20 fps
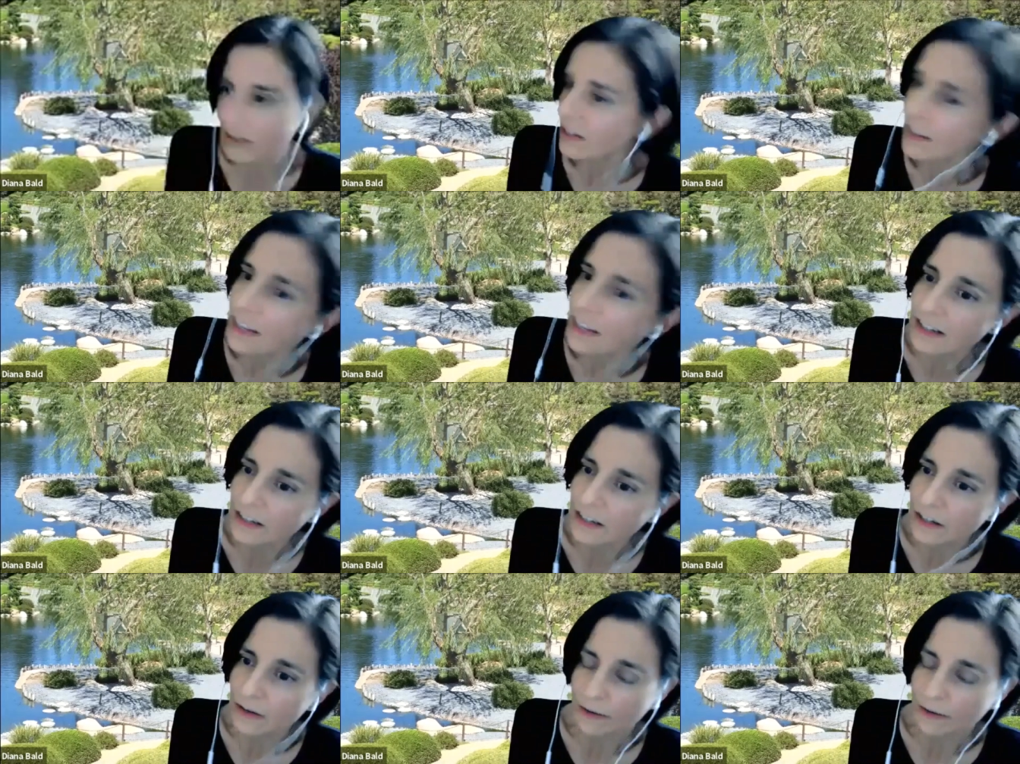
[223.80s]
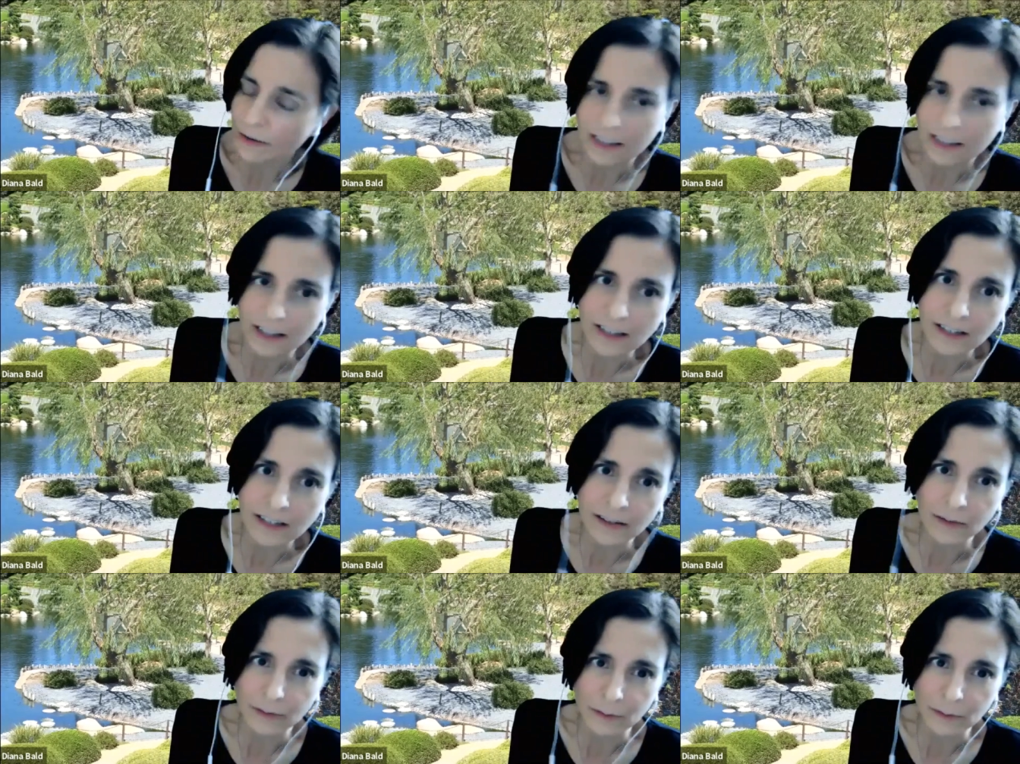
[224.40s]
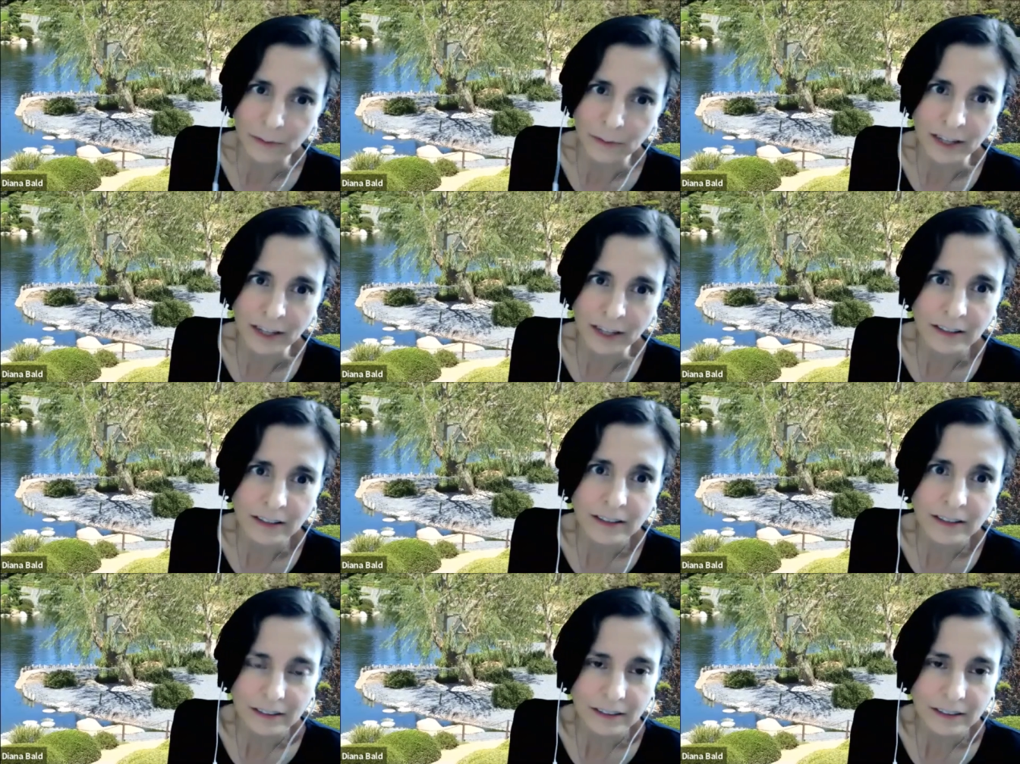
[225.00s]
like such a great lesson for me,
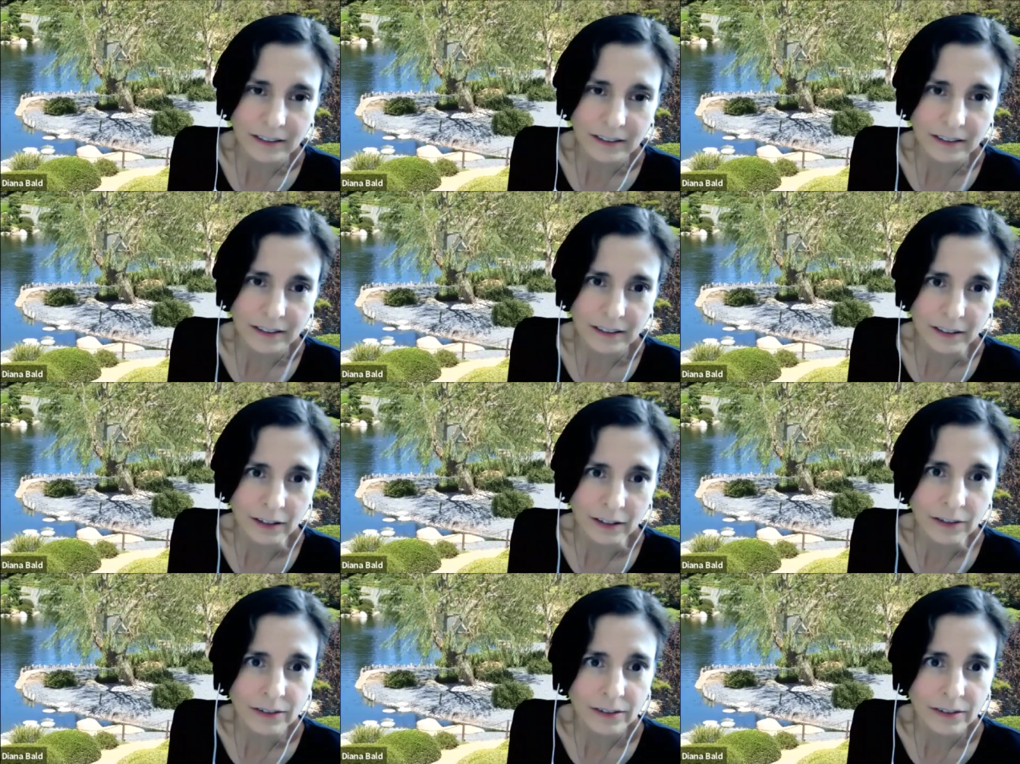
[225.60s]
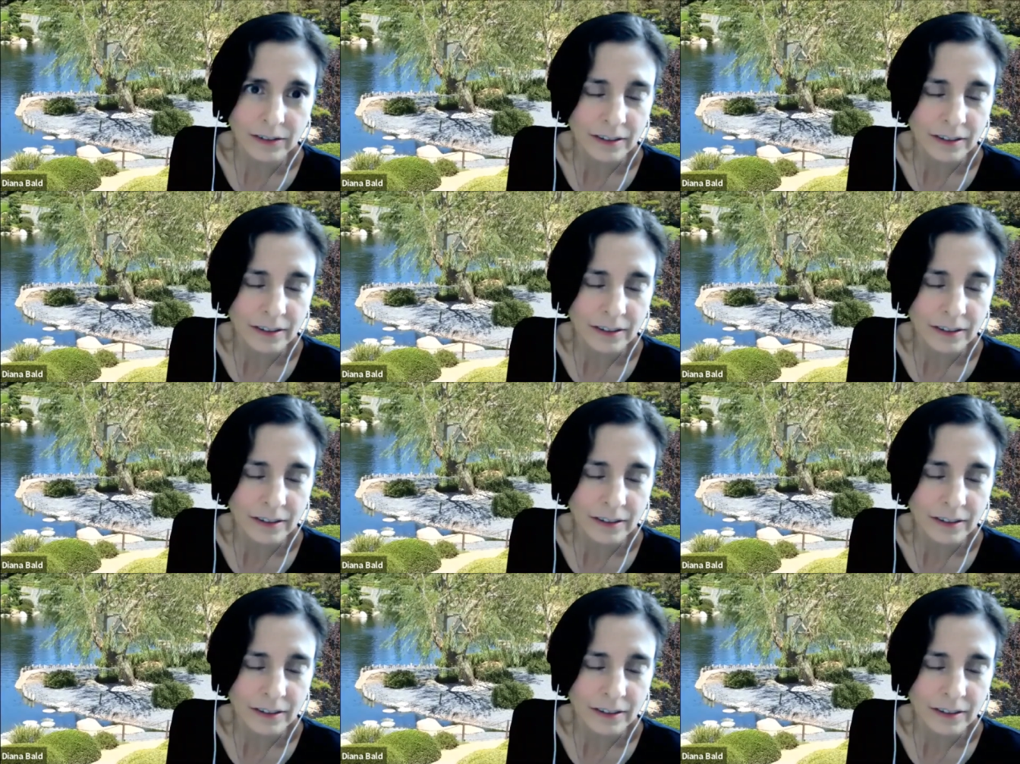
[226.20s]
you know?